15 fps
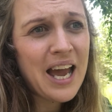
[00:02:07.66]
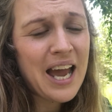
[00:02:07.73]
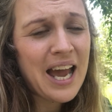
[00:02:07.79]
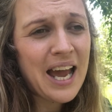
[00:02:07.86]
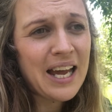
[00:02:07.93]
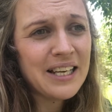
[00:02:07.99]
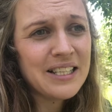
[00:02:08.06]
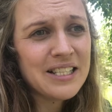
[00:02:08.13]

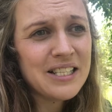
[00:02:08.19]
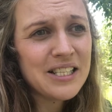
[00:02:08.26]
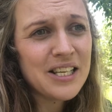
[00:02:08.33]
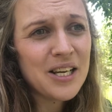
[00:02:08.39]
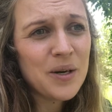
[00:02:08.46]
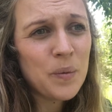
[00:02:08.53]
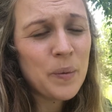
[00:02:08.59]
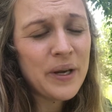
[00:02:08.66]
and
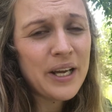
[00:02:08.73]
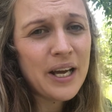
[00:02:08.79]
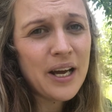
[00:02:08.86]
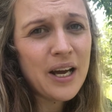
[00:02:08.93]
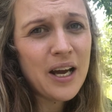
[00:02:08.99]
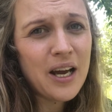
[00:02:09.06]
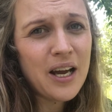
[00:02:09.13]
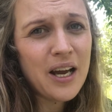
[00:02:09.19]
we
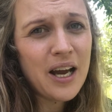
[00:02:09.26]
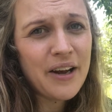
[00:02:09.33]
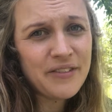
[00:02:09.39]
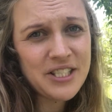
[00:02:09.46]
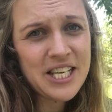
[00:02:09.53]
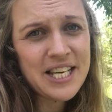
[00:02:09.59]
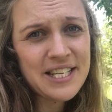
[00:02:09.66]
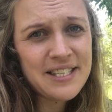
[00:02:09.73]
have
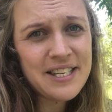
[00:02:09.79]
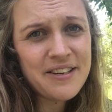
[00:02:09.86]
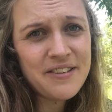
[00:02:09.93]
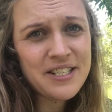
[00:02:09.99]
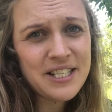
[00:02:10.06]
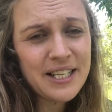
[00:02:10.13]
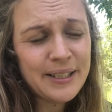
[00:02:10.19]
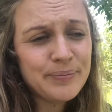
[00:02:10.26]
to take it
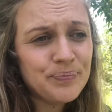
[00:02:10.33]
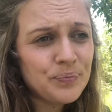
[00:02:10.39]
seriously.